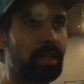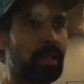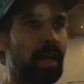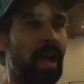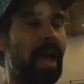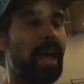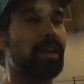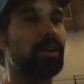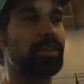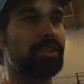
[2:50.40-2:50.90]

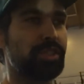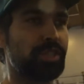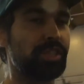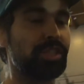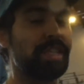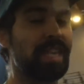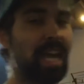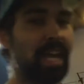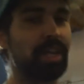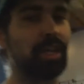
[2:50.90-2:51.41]
Kyle is
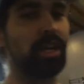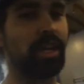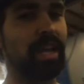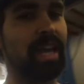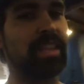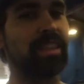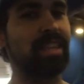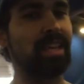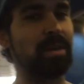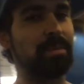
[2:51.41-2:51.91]
just that good
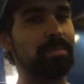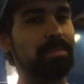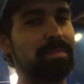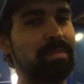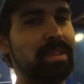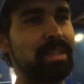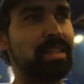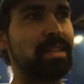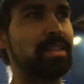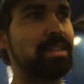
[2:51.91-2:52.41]
at them,
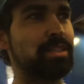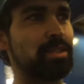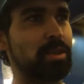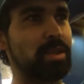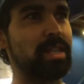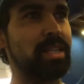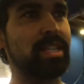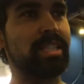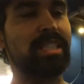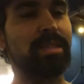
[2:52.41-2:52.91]
so
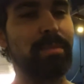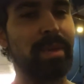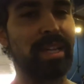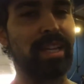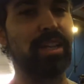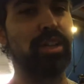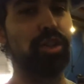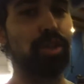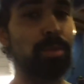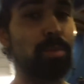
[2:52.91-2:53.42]
he needs to make
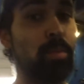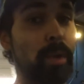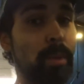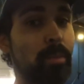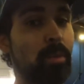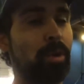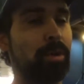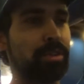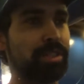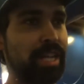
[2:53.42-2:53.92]
it a little bit
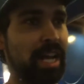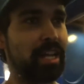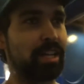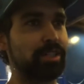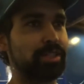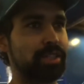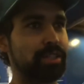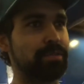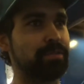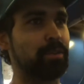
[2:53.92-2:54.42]
more
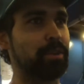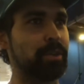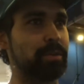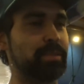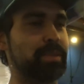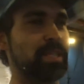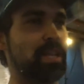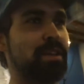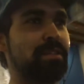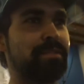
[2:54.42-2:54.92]
challenging for
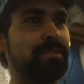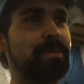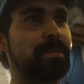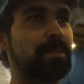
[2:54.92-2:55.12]
himself.